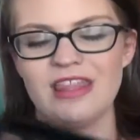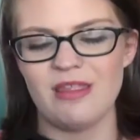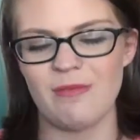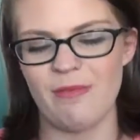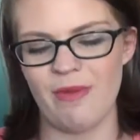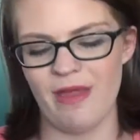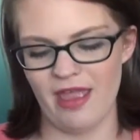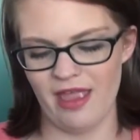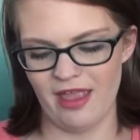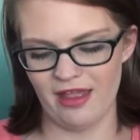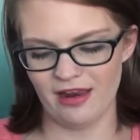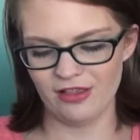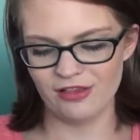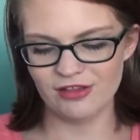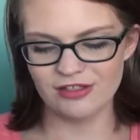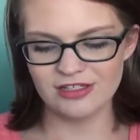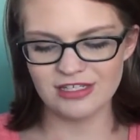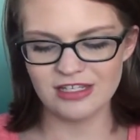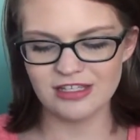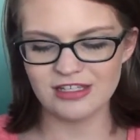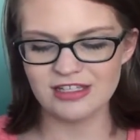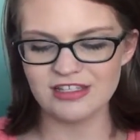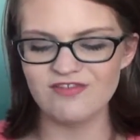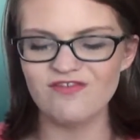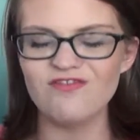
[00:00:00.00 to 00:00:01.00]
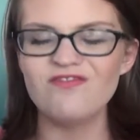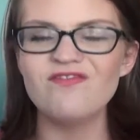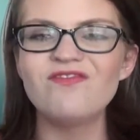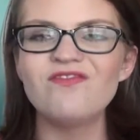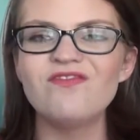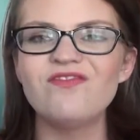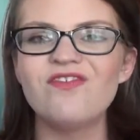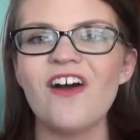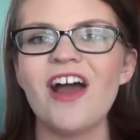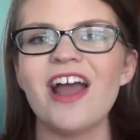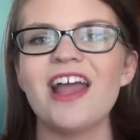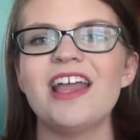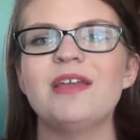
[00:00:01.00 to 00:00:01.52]
the pan. It looks like this
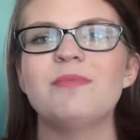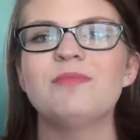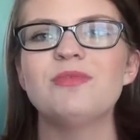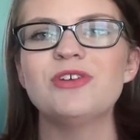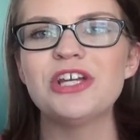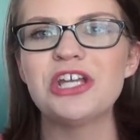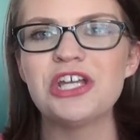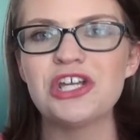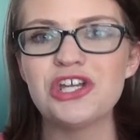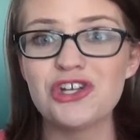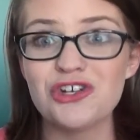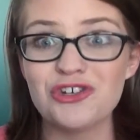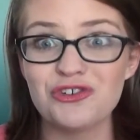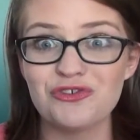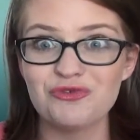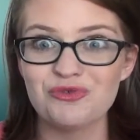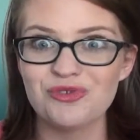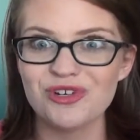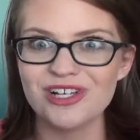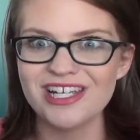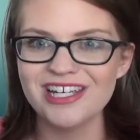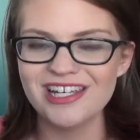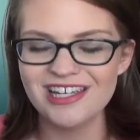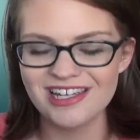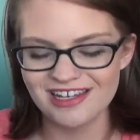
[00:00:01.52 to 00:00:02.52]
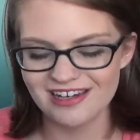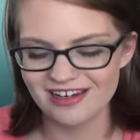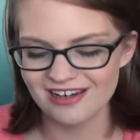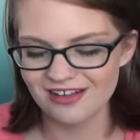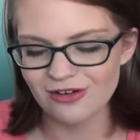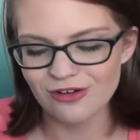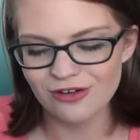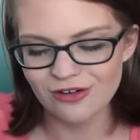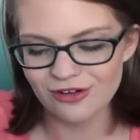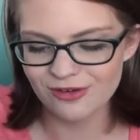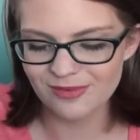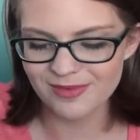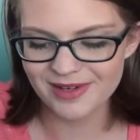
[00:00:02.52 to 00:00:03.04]
vibrant green.
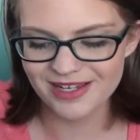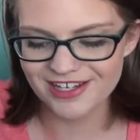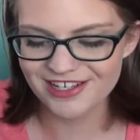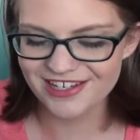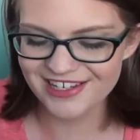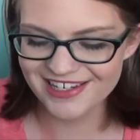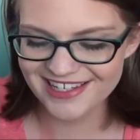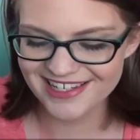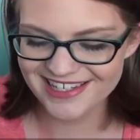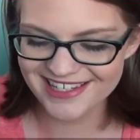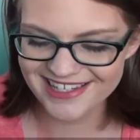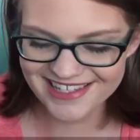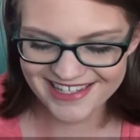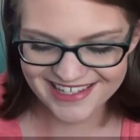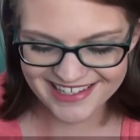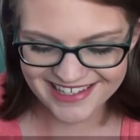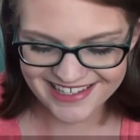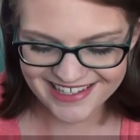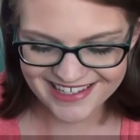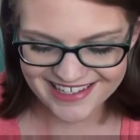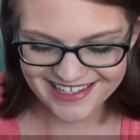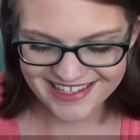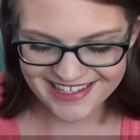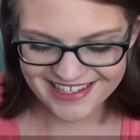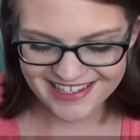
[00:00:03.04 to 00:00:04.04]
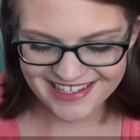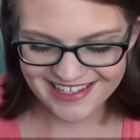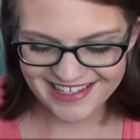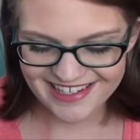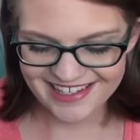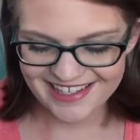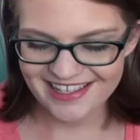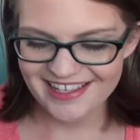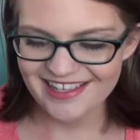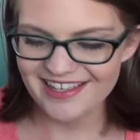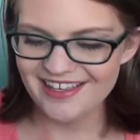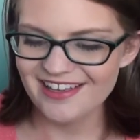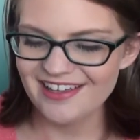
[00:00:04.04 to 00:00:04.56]
Oh my goodness.
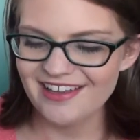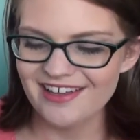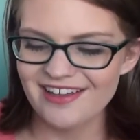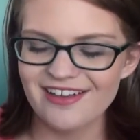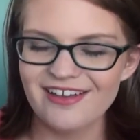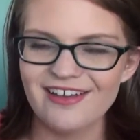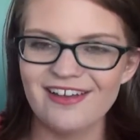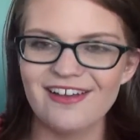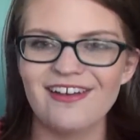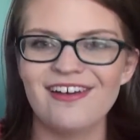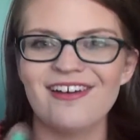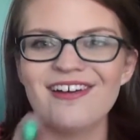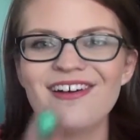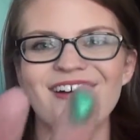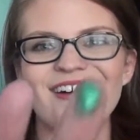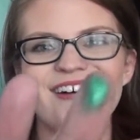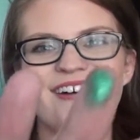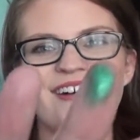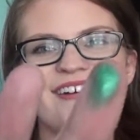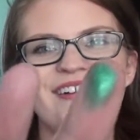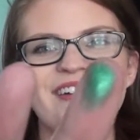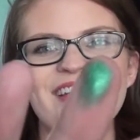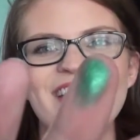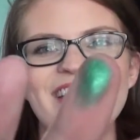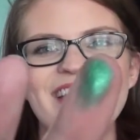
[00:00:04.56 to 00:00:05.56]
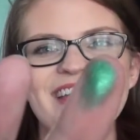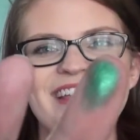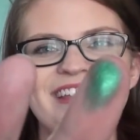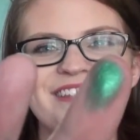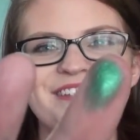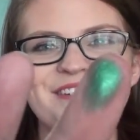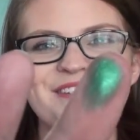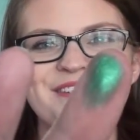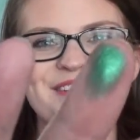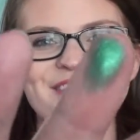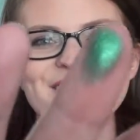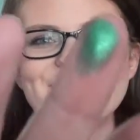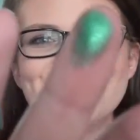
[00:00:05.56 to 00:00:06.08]
Oh, it is
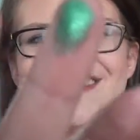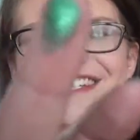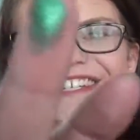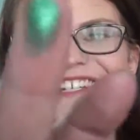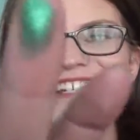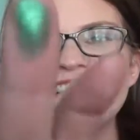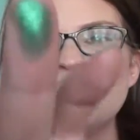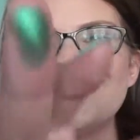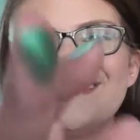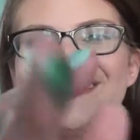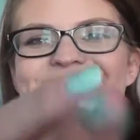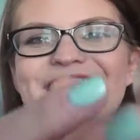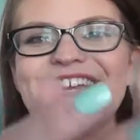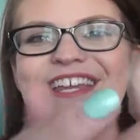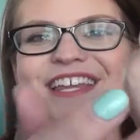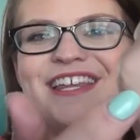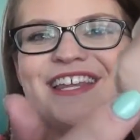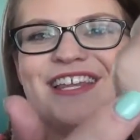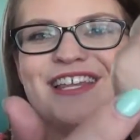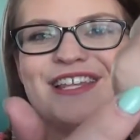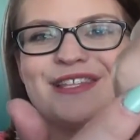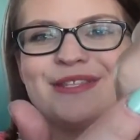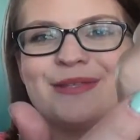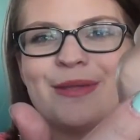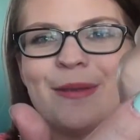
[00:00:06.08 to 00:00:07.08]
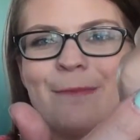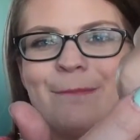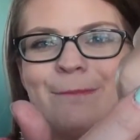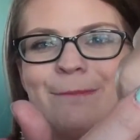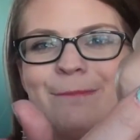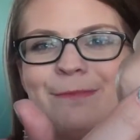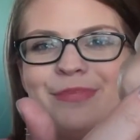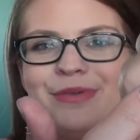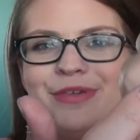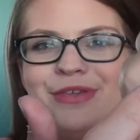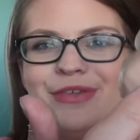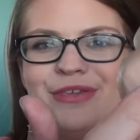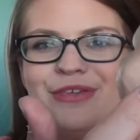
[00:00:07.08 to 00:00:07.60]
gorgeous. It is
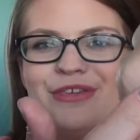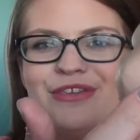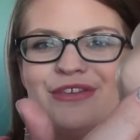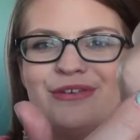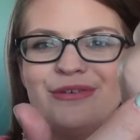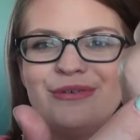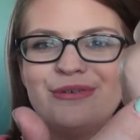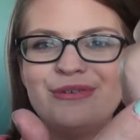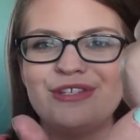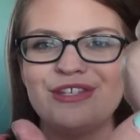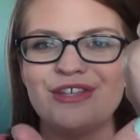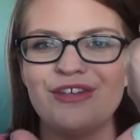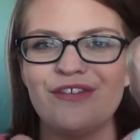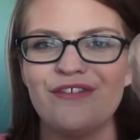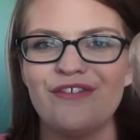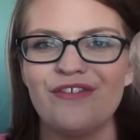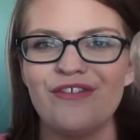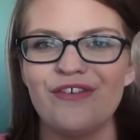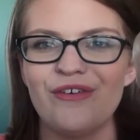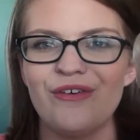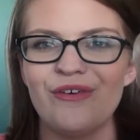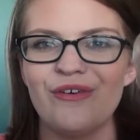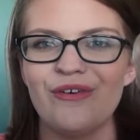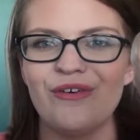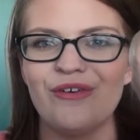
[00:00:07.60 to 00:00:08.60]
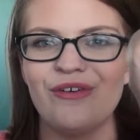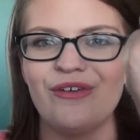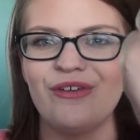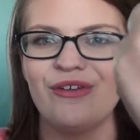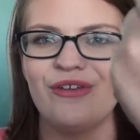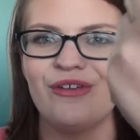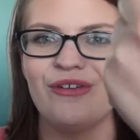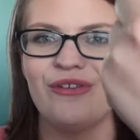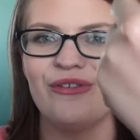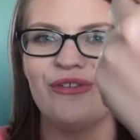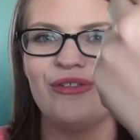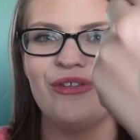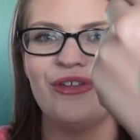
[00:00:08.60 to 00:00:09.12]

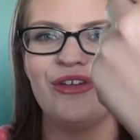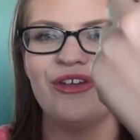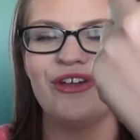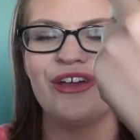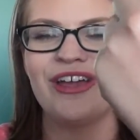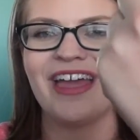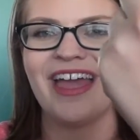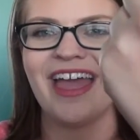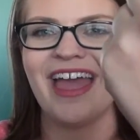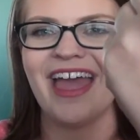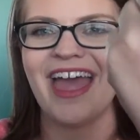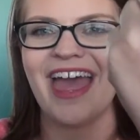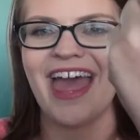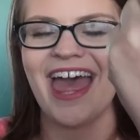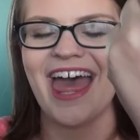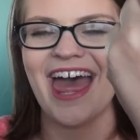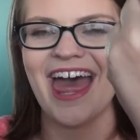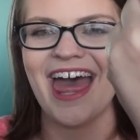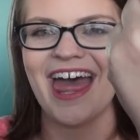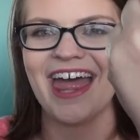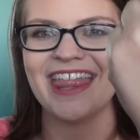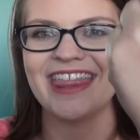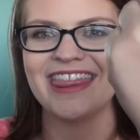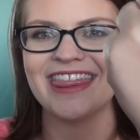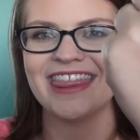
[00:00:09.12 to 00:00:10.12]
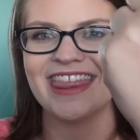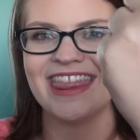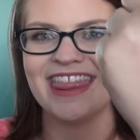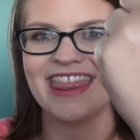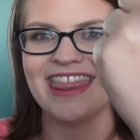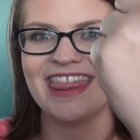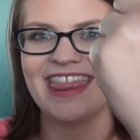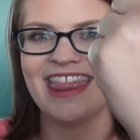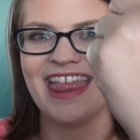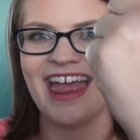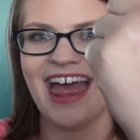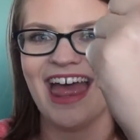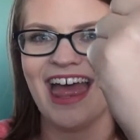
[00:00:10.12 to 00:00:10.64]
beautiful. Look at
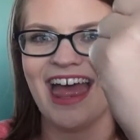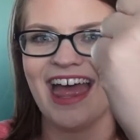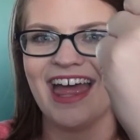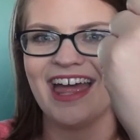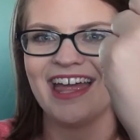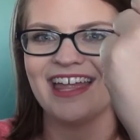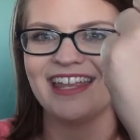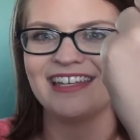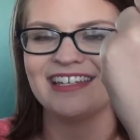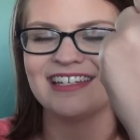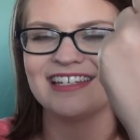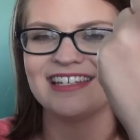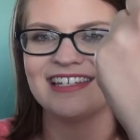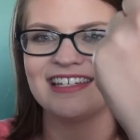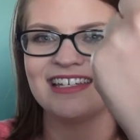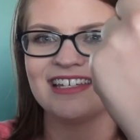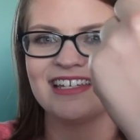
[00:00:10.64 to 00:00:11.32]
that.